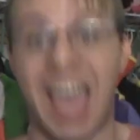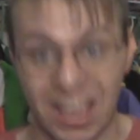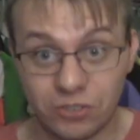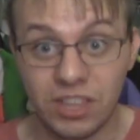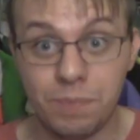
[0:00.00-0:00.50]

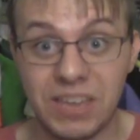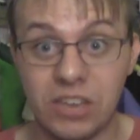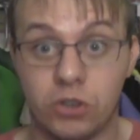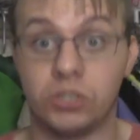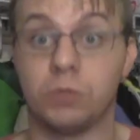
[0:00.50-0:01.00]
Actually, be
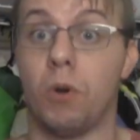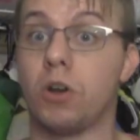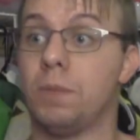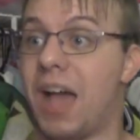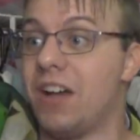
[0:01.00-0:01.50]
a good
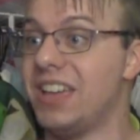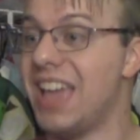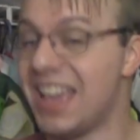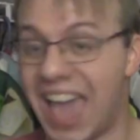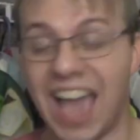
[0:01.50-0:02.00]
sport about
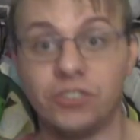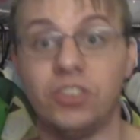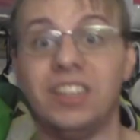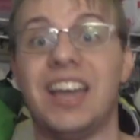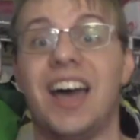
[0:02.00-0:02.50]
it, and
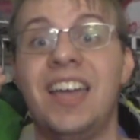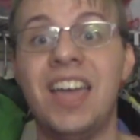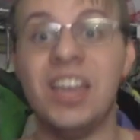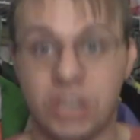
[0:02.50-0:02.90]
actually, uh,